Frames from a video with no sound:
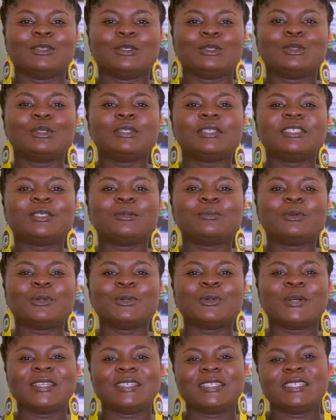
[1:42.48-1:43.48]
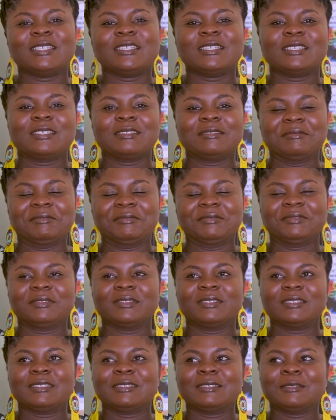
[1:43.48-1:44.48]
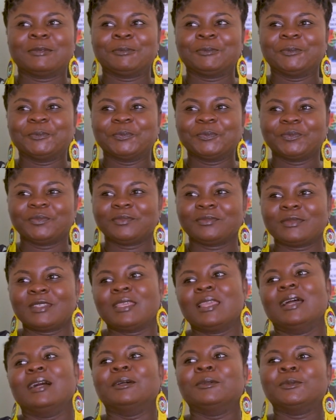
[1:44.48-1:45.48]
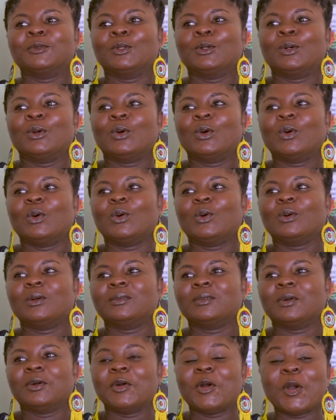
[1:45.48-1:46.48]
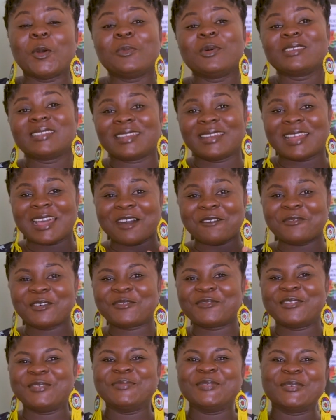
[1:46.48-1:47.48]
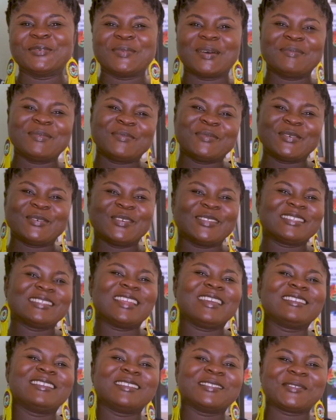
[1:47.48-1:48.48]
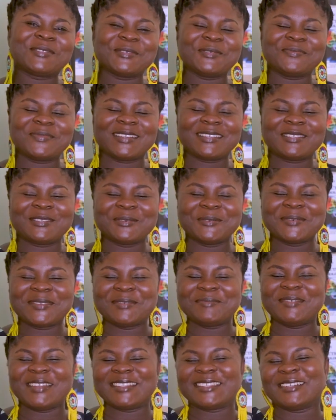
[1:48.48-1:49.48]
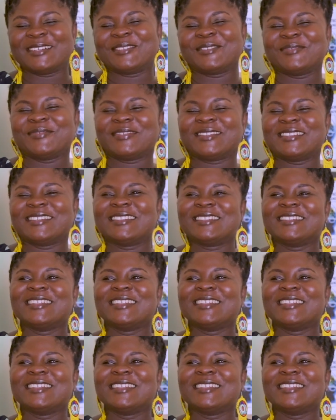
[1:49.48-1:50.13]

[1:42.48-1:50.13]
knowledgeable, and then yeah, almost an alpha female, but people don't like that so much, so we'll keep that out of it.